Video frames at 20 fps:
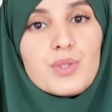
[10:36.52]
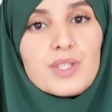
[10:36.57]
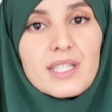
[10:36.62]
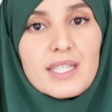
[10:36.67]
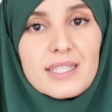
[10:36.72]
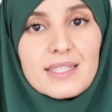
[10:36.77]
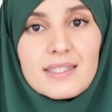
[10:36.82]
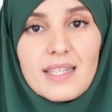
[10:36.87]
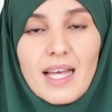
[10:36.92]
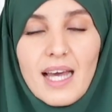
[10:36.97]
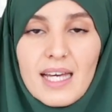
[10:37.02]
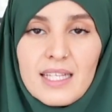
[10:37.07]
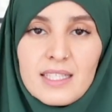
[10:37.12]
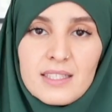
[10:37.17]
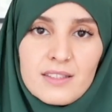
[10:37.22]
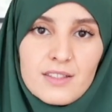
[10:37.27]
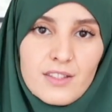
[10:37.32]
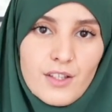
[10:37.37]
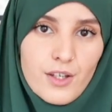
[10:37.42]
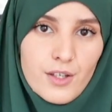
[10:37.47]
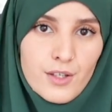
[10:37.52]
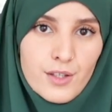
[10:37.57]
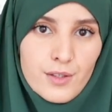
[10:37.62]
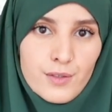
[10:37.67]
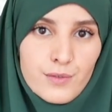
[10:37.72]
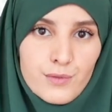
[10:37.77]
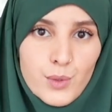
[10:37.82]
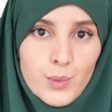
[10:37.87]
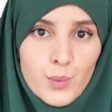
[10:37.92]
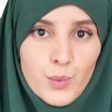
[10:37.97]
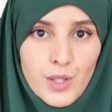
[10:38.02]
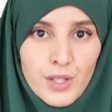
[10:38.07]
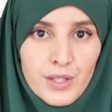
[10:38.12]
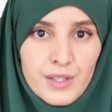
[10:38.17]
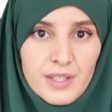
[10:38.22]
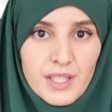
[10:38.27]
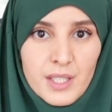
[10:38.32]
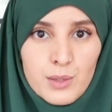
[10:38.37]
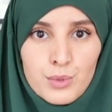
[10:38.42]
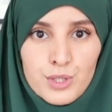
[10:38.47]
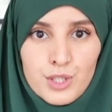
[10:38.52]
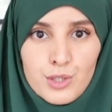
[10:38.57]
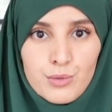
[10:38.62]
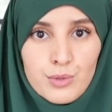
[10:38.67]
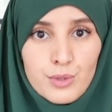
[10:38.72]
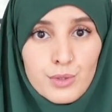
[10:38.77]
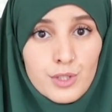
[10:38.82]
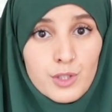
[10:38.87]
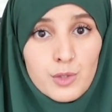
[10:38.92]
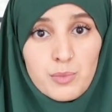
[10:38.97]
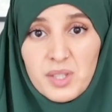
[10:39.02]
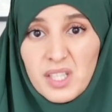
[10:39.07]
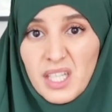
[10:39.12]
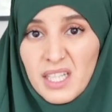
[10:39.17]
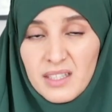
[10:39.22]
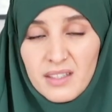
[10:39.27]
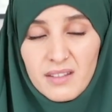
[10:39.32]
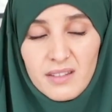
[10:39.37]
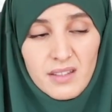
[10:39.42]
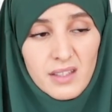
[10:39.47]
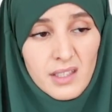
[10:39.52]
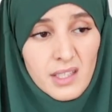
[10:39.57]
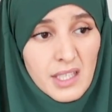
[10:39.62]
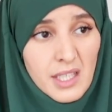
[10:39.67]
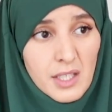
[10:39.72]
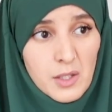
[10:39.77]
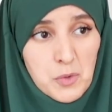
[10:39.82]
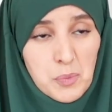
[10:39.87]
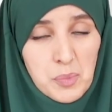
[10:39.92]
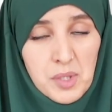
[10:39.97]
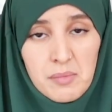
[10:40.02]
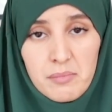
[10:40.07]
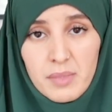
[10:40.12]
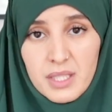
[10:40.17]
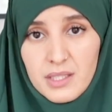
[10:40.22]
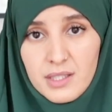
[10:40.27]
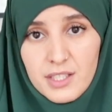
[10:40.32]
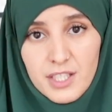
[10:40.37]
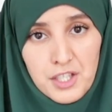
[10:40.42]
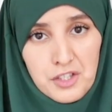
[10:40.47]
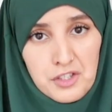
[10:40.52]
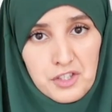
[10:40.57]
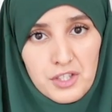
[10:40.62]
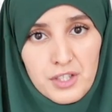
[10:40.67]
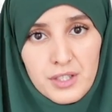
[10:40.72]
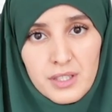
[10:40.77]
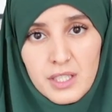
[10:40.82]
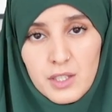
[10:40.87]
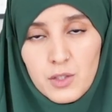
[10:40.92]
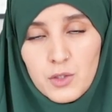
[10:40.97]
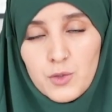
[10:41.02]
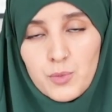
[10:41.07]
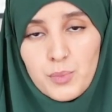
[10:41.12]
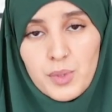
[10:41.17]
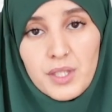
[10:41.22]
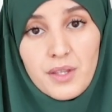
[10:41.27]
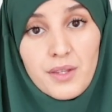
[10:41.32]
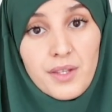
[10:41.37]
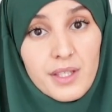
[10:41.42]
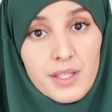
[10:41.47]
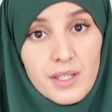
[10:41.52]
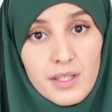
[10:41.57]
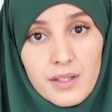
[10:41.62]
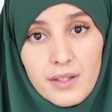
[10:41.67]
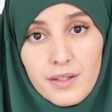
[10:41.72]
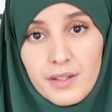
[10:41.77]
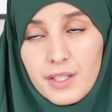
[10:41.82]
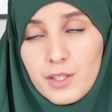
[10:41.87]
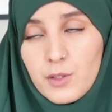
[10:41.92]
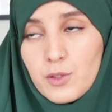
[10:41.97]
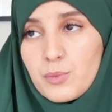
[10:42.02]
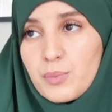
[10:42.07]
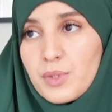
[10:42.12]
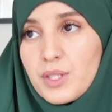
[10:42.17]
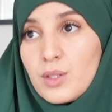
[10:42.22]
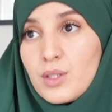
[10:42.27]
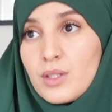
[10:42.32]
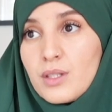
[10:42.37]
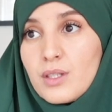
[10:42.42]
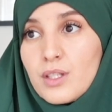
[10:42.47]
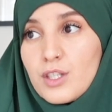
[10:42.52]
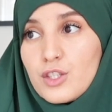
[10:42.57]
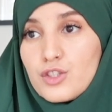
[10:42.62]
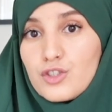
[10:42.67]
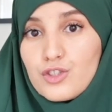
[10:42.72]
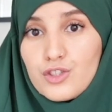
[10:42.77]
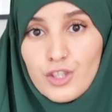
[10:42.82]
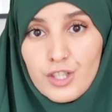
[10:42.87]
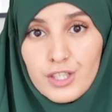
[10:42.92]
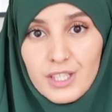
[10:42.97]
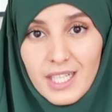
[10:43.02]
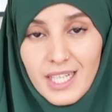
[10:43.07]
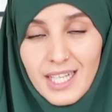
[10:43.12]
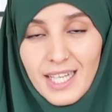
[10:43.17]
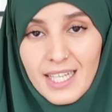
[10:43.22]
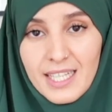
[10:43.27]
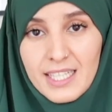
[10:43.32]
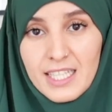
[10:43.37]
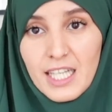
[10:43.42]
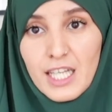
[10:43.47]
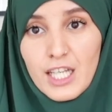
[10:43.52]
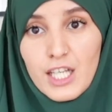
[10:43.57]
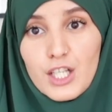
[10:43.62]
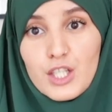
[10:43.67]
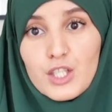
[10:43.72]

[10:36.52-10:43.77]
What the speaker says: this end of the workday ritual could be anything. It could be meditation, it could be dhikr, it could be journaling.